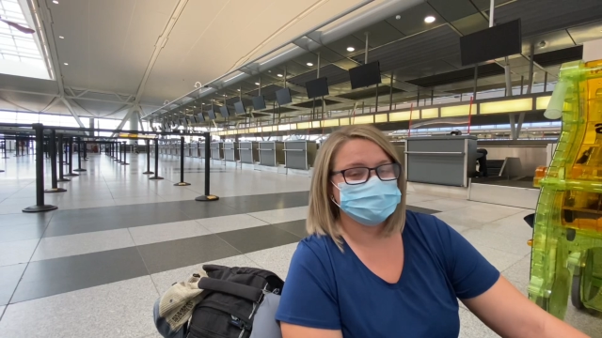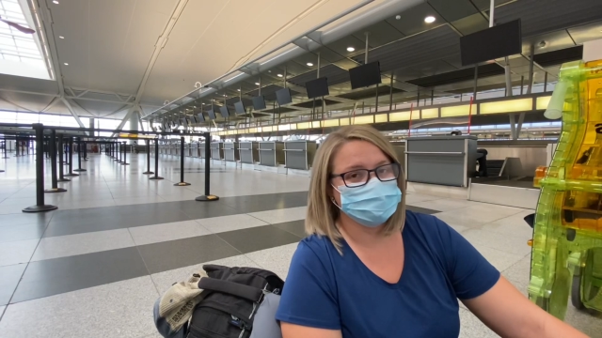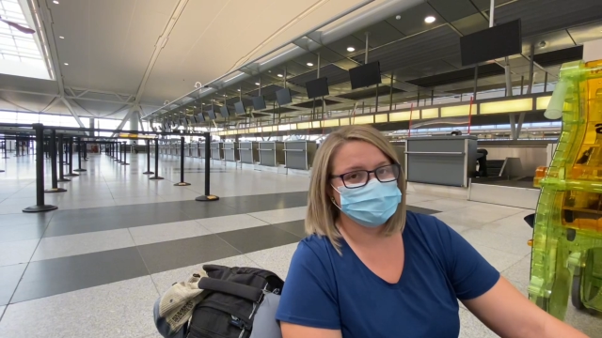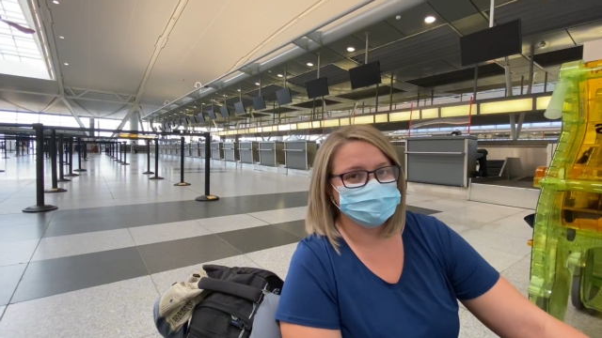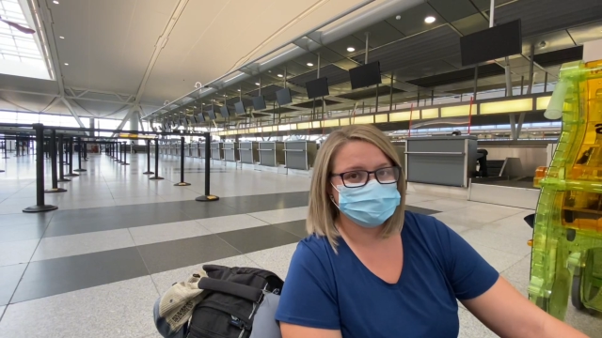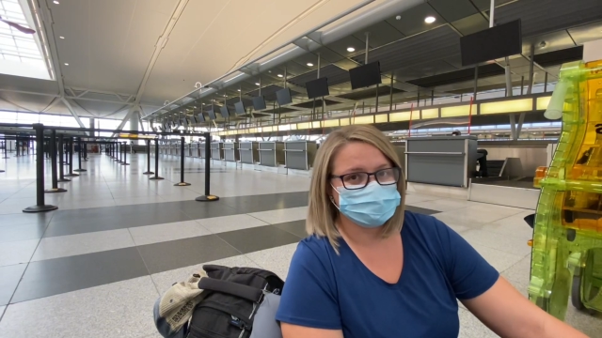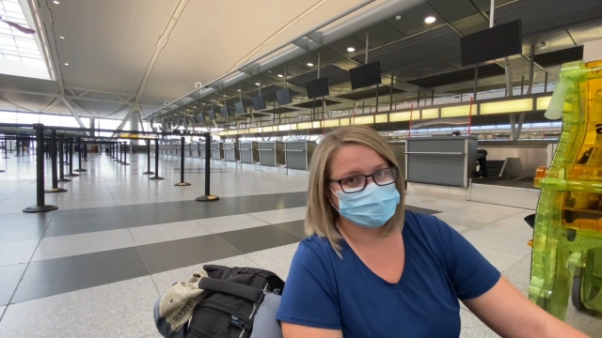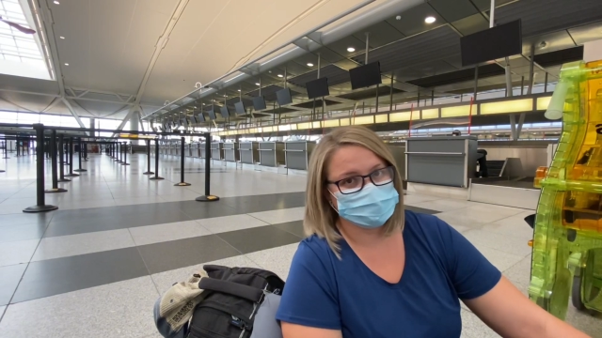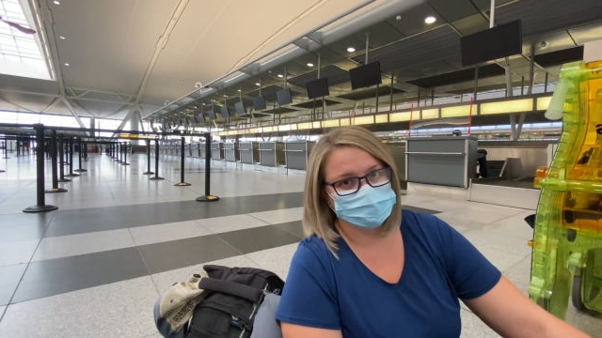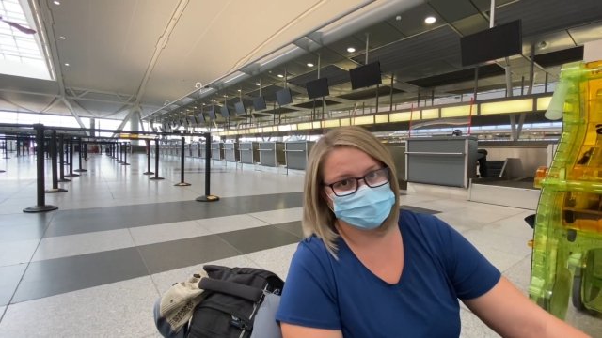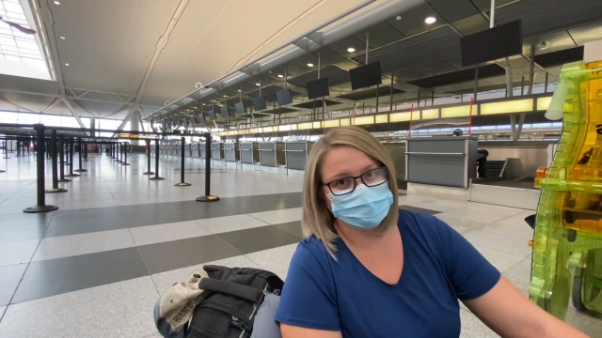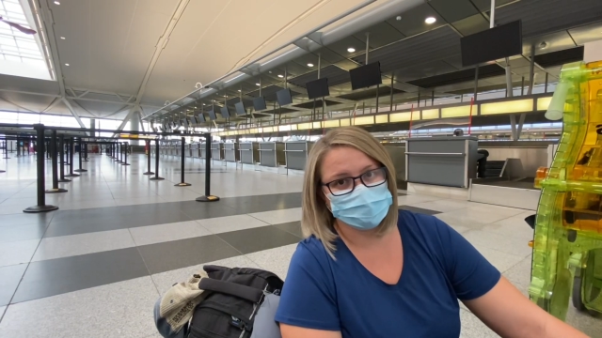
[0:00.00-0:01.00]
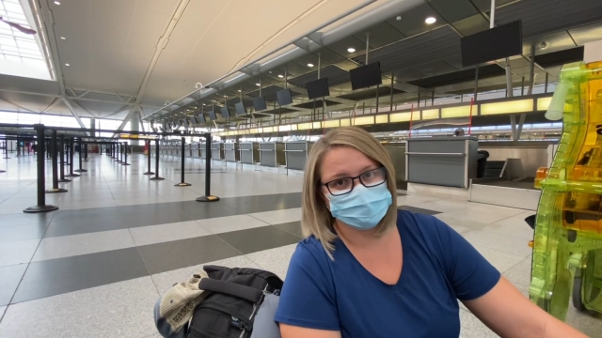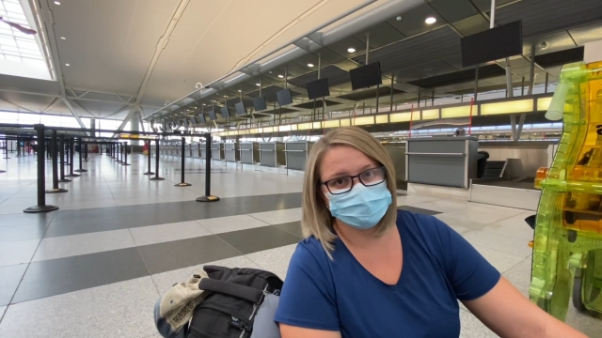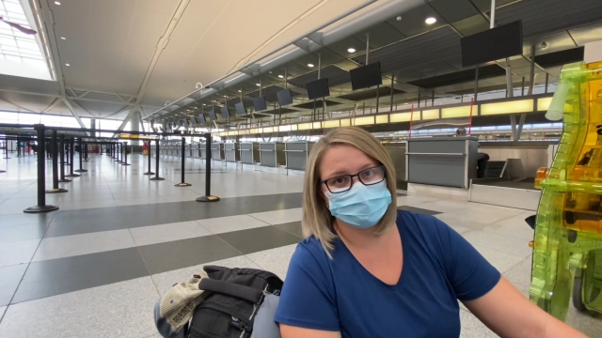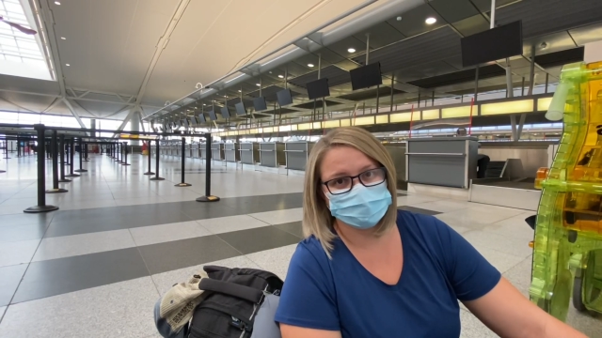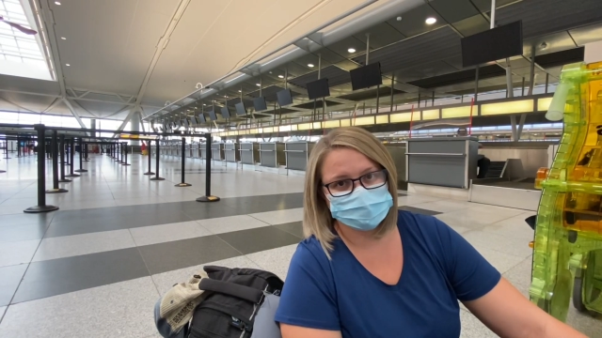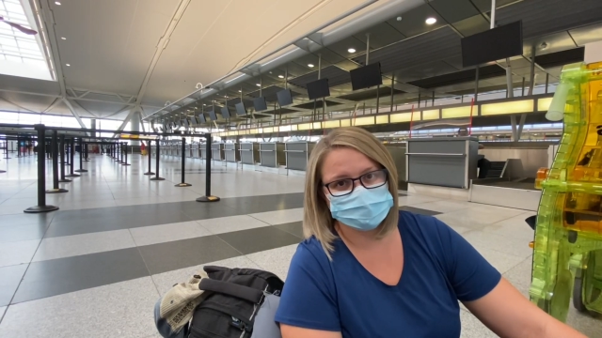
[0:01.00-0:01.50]
who usually they do have
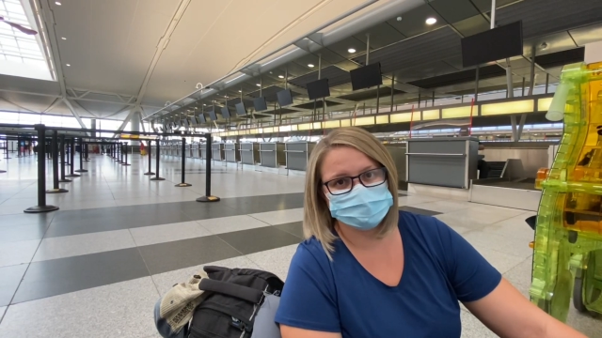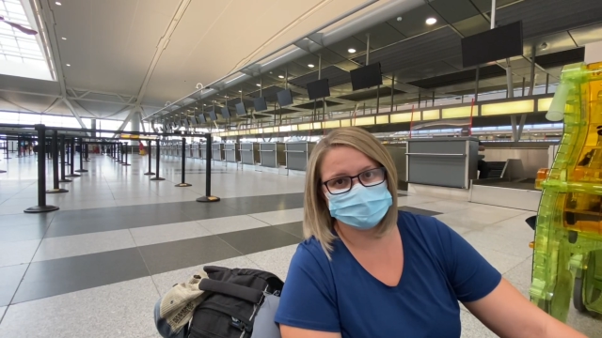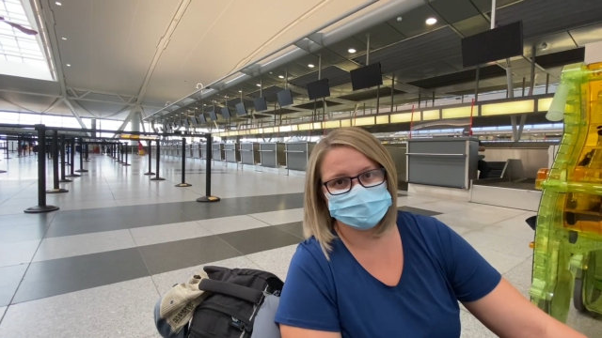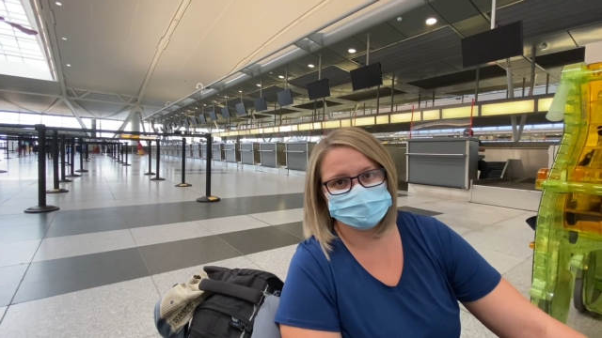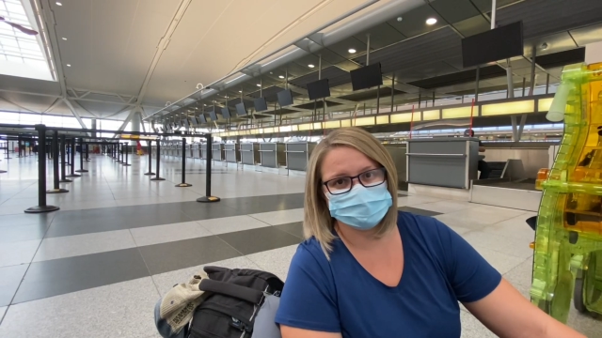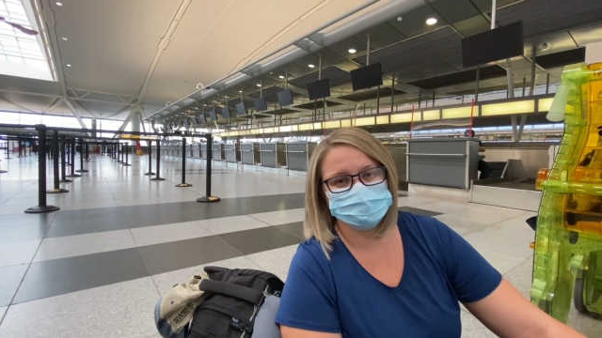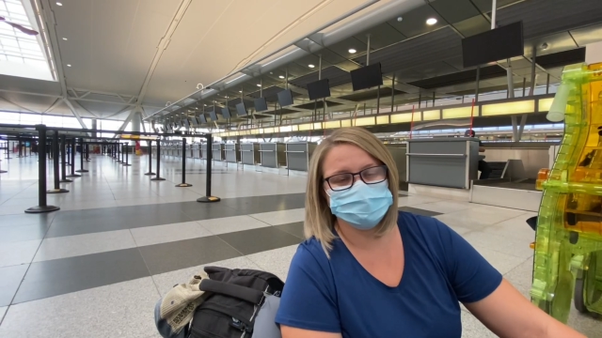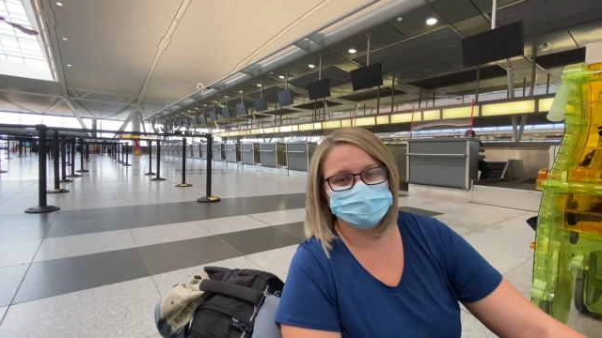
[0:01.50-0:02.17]
Croatian citizens,